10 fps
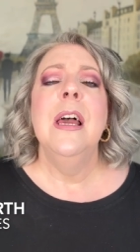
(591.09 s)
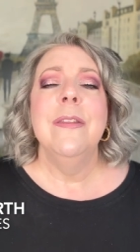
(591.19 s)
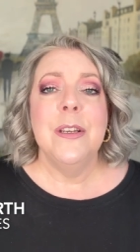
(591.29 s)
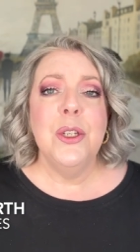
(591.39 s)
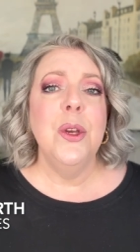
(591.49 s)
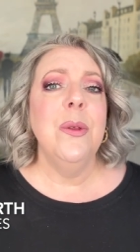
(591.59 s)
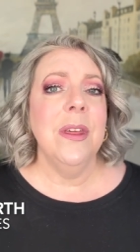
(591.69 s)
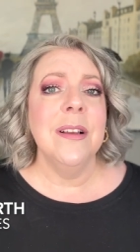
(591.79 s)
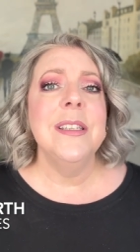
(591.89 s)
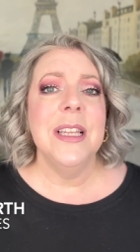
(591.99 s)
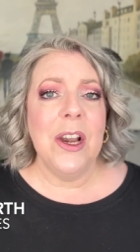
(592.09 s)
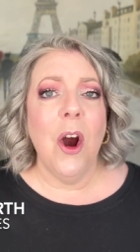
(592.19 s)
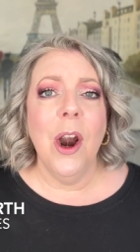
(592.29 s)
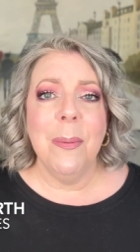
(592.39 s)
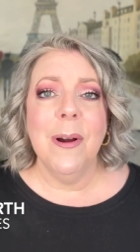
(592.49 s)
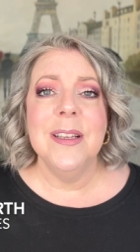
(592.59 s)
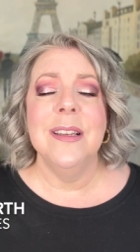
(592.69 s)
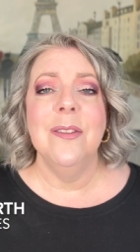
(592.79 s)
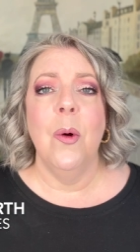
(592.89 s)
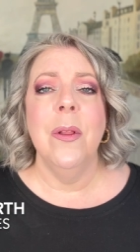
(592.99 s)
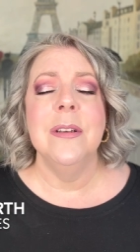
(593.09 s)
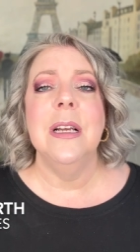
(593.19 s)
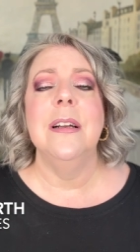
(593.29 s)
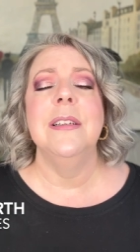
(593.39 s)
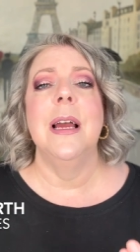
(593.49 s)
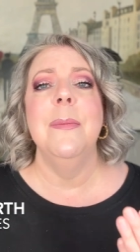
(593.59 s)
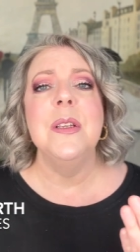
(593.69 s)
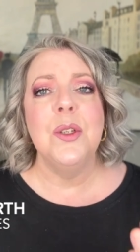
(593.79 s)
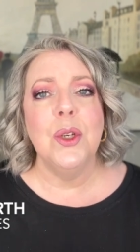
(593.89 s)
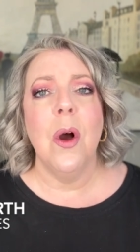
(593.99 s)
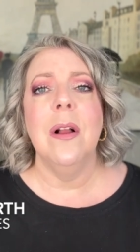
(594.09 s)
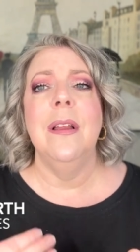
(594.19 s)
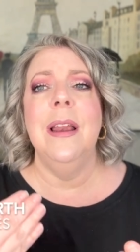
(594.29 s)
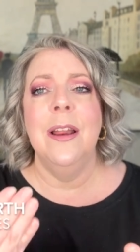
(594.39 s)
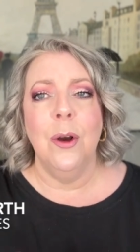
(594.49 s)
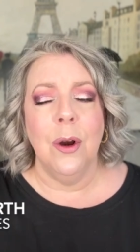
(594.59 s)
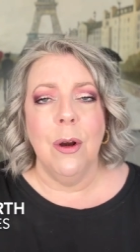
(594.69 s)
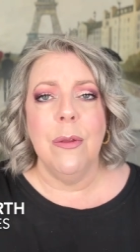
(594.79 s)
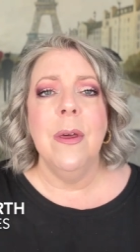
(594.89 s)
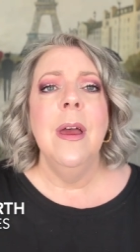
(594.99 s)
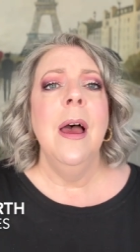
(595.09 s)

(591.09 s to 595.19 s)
The two things that are present the whole entire time is chocolate and earth.